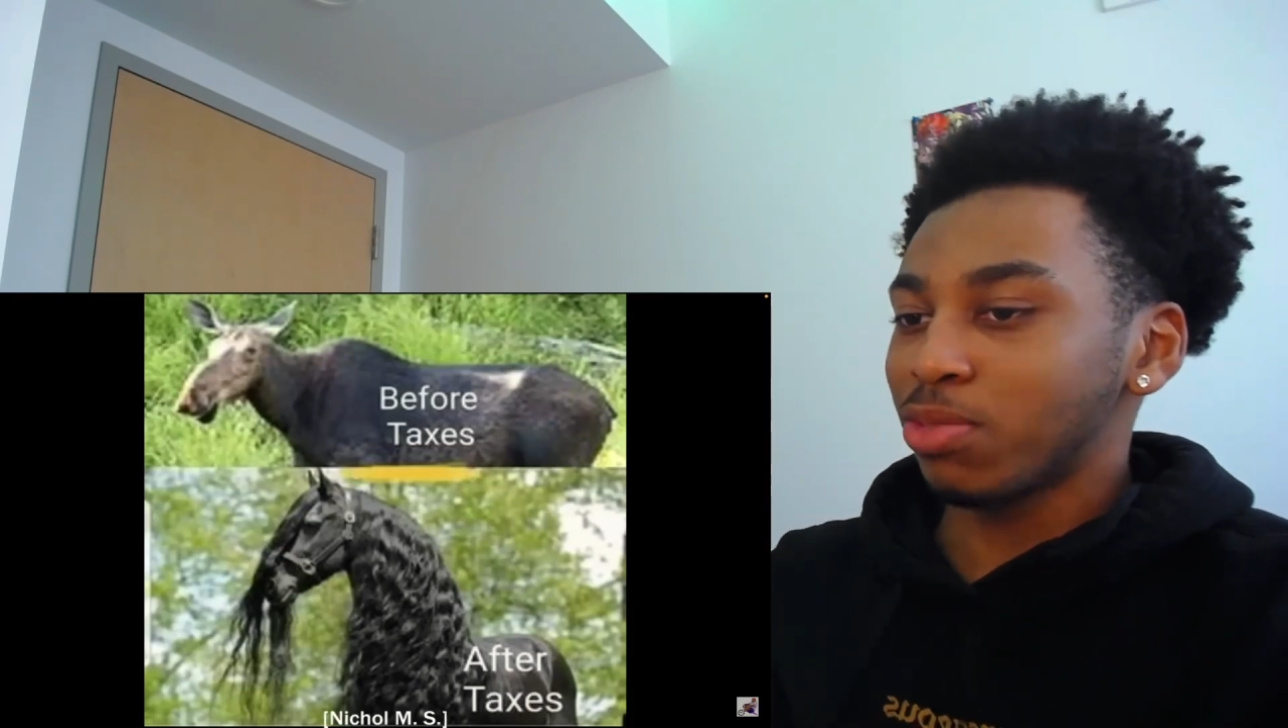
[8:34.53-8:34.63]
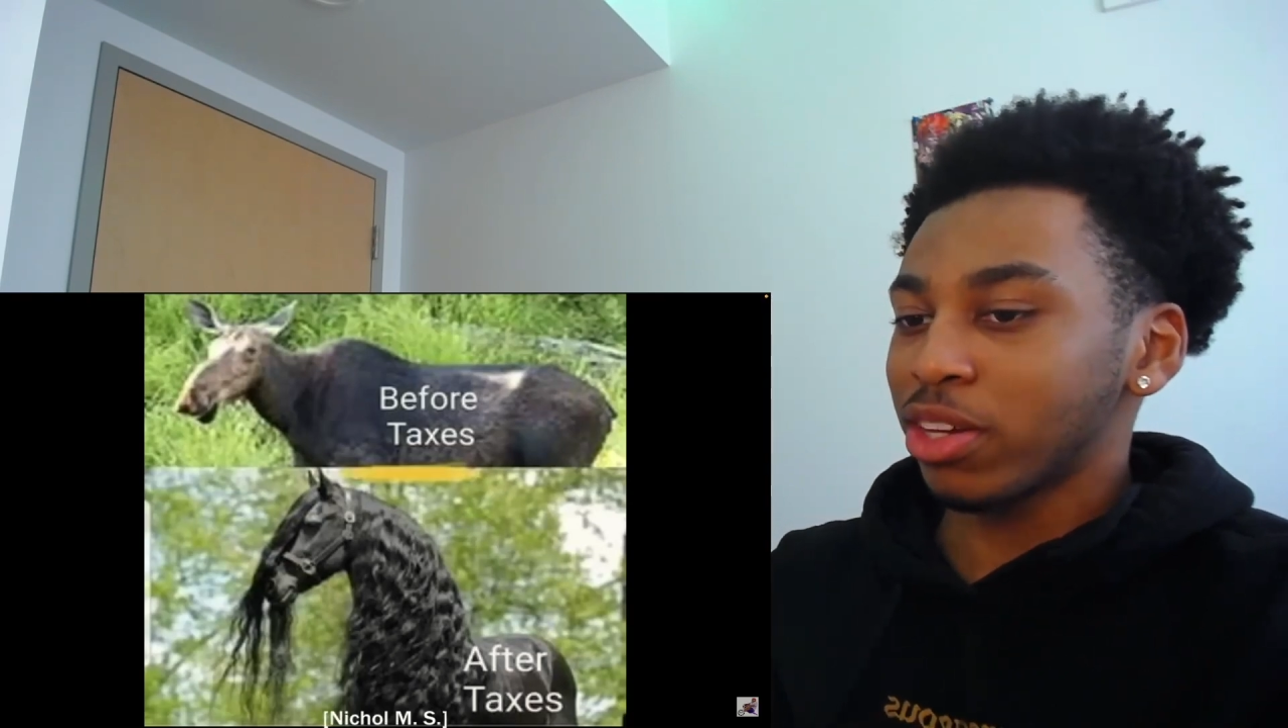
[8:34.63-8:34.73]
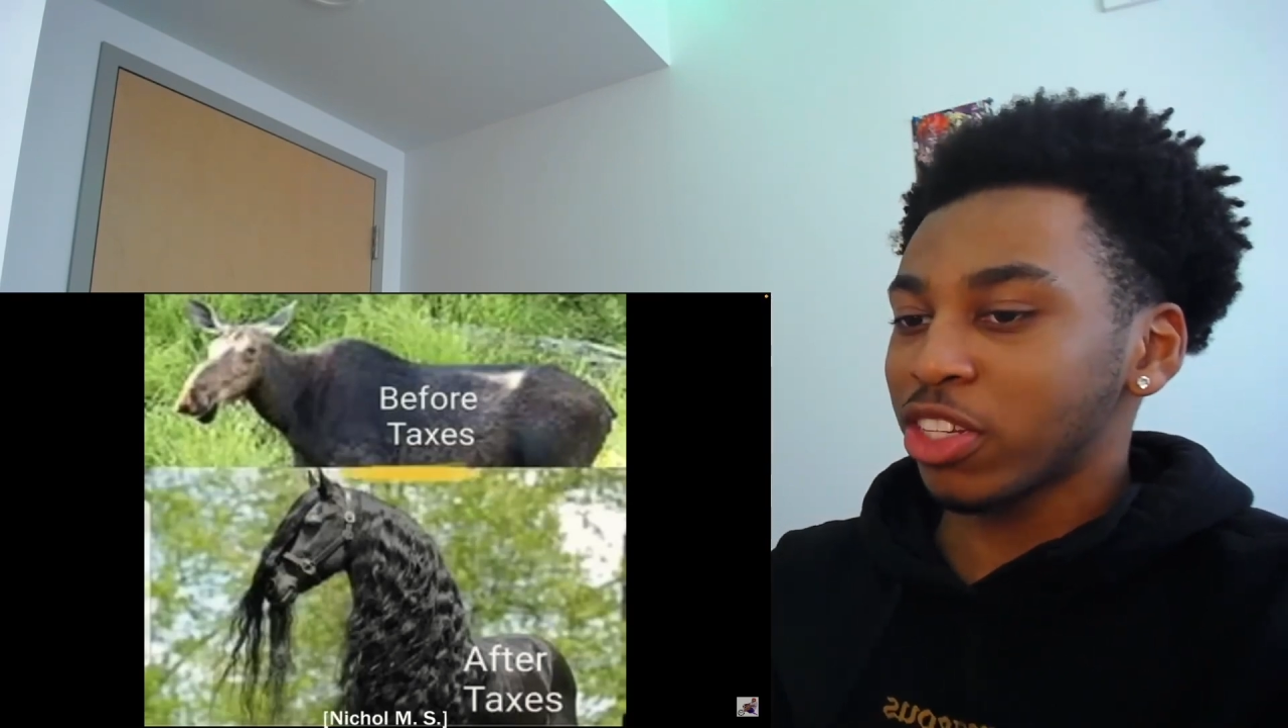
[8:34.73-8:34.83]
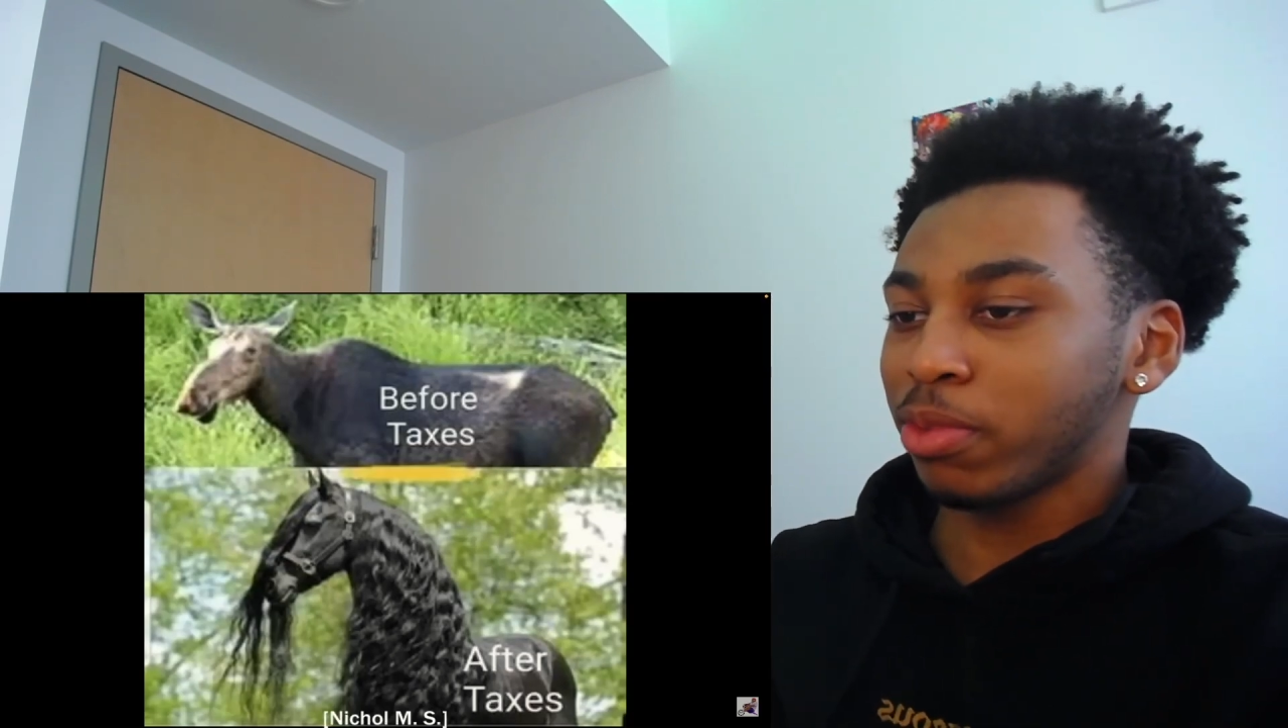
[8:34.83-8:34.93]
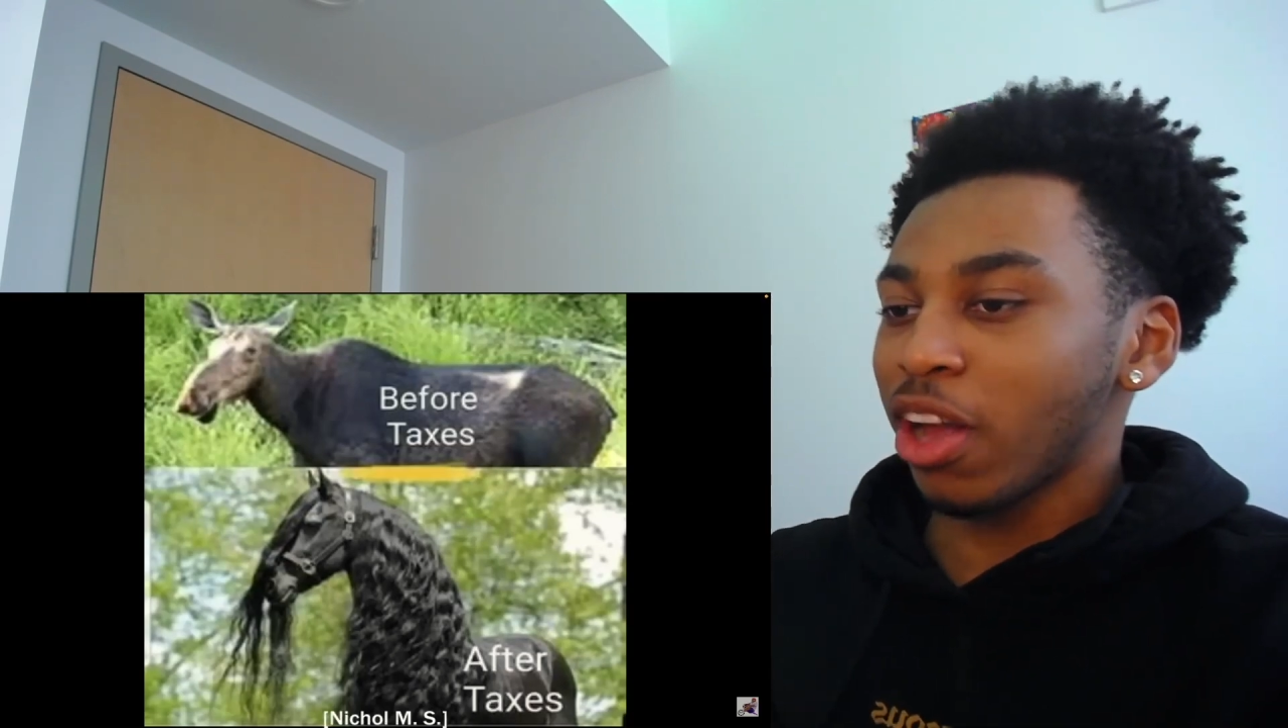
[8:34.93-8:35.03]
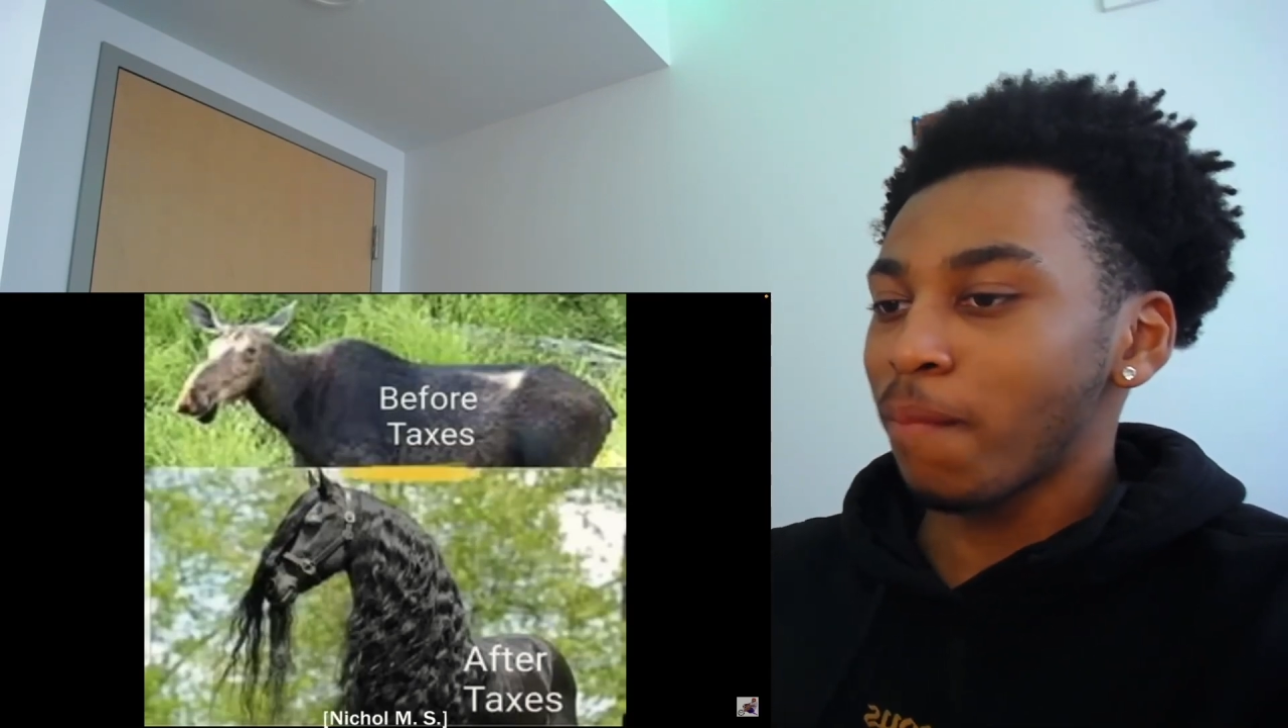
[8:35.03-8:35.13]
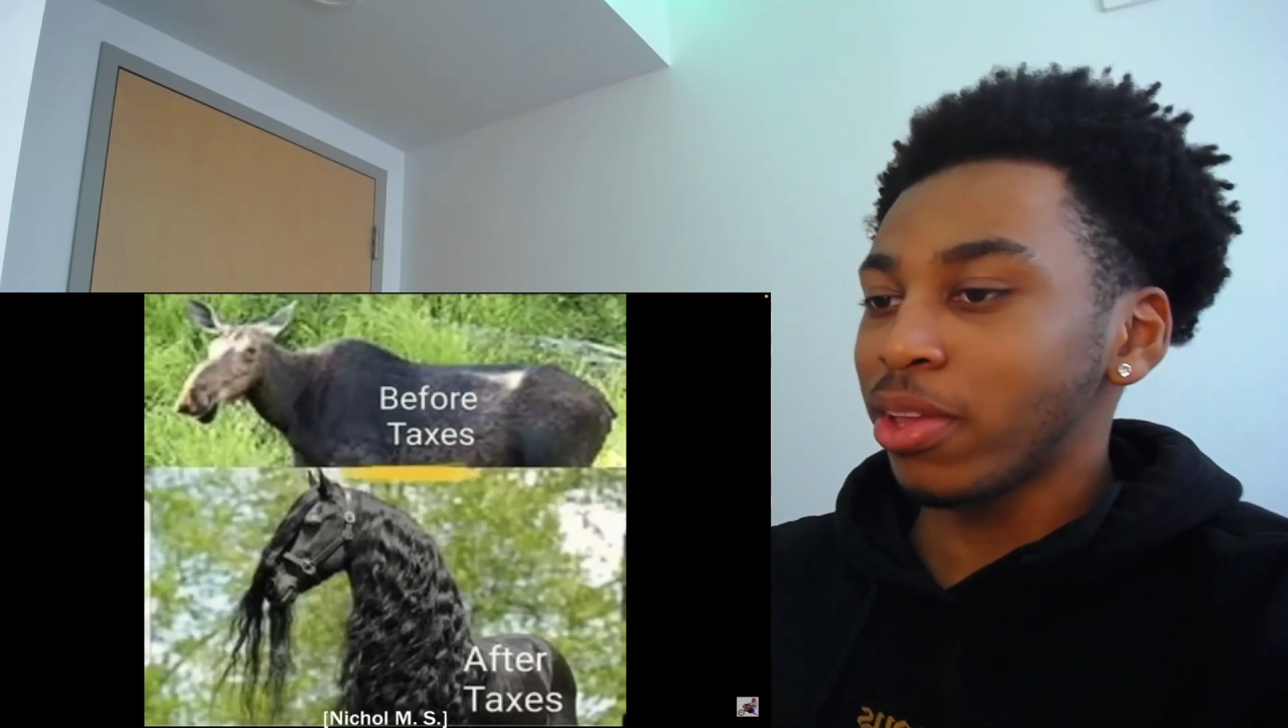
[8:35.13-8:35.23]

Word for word: Why some of y'all